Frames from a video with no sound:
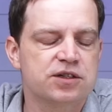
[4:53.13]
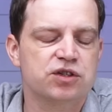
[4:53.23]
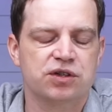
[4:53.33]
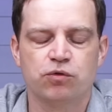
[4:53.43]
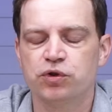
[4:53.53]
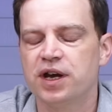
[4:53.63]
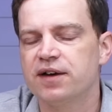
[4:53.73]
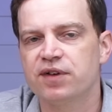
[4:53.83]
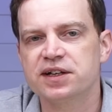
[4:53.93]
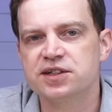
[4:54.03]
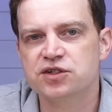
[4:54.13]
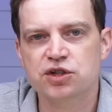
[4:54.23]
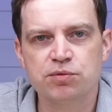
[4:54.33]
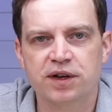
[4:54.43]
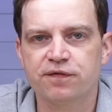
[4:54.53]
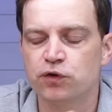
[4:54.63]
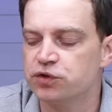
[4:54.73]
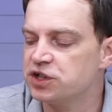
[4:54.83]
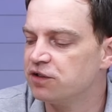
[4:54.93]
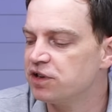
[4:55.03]
It's all you have access to on a
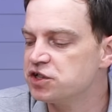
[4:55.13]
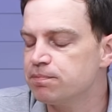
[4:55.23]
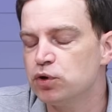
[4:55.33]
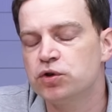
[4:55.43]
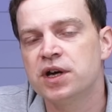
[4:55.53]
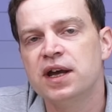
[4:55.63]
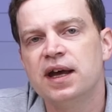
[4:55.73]
4th generation board,